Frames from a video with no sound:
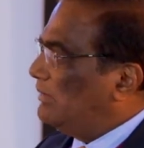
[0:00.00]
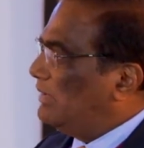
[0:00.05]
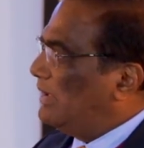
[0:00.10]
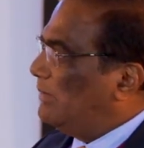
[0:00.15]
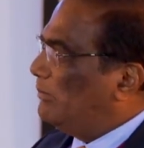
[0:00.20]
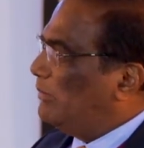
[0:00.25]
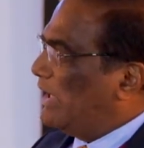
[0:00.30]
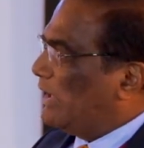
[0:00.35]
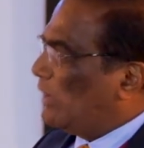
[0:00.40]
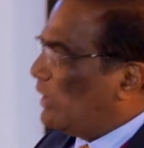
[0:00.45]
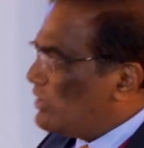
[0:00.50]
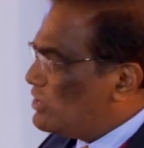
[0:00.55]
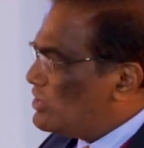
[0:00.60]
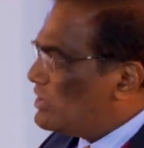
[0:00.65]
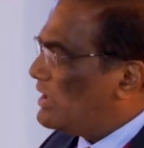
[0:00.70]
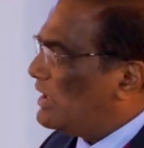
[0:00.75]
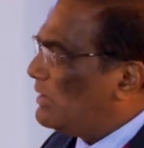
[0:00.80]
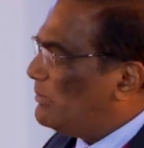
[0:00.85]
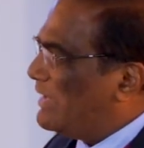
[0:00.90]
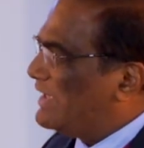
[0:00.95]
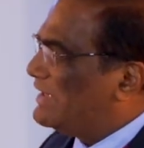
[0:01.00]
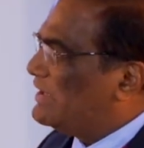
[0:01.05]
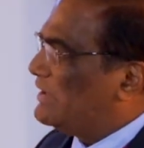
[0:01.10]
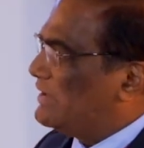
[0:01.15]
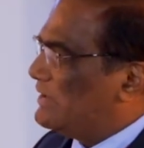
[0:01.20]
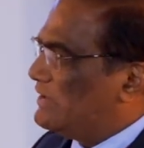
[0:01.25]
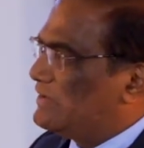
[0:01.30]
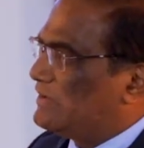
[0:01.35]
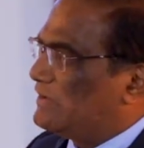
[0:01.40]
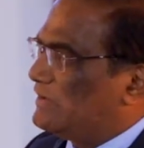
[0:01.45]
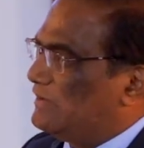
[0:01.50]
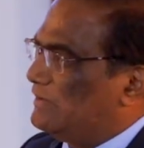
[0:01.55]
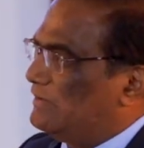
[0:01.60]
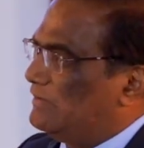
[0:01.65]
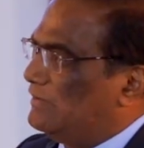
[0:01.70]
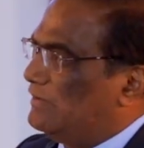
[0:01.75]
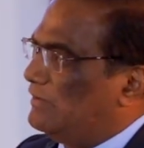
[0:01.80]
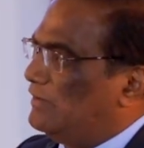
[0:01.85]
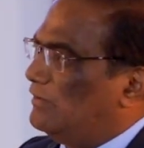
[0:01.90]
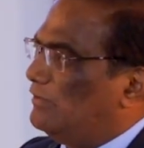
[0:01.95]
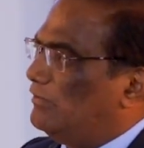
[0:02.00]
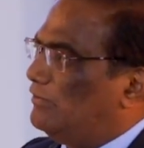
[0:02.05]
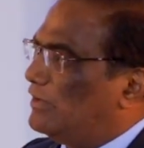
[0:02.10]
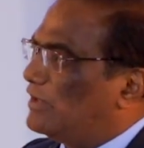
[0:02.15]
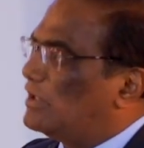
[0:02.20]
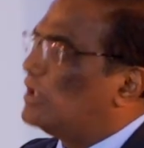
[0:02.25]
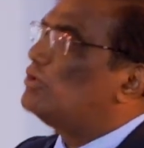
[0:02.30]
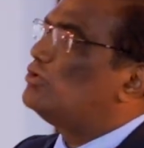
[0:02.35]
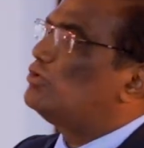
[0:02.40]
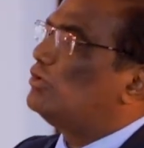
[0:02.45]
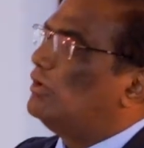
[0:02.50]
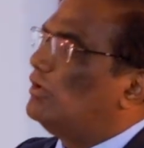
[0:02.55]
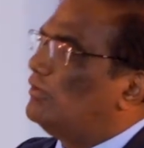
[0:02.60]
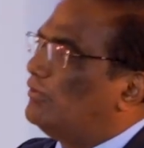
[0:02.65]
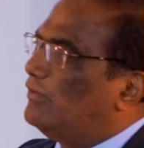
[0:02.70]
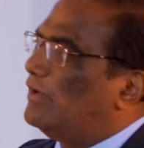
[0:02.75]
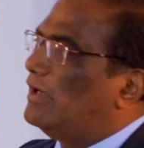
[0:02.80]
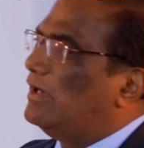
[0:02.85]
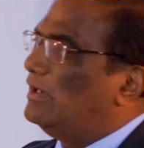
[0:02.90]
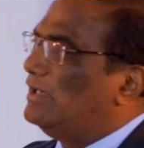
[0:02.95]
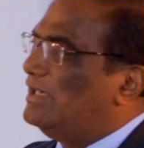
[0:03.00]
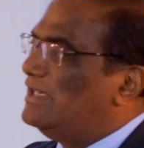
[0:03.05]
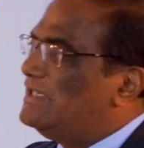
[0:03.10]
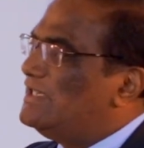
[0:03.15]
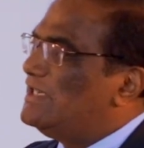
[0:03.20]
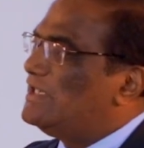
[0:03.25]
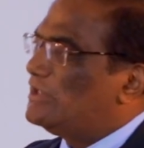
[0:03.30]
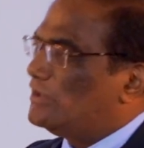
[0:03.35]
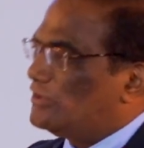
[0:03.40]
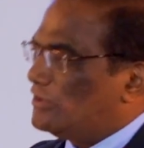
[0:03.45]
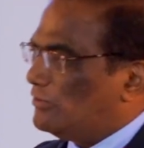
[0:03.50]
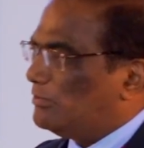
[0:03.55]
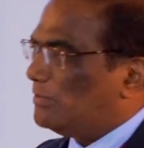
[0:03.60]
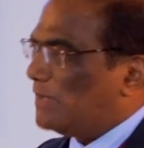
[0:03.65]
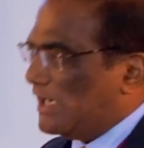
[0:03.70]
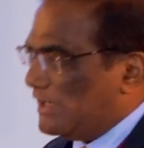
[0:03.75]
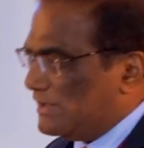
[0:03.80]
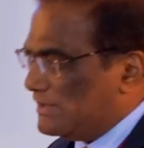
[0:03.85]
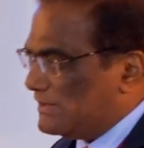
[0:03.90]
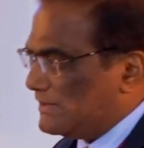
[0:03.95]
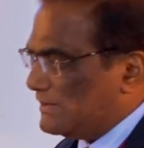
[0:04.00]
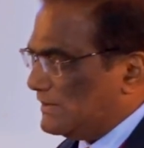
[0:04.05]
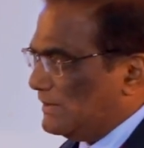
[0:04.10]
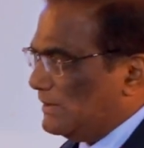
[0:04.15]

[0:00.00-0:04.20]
biological methods for control of diseases of plants,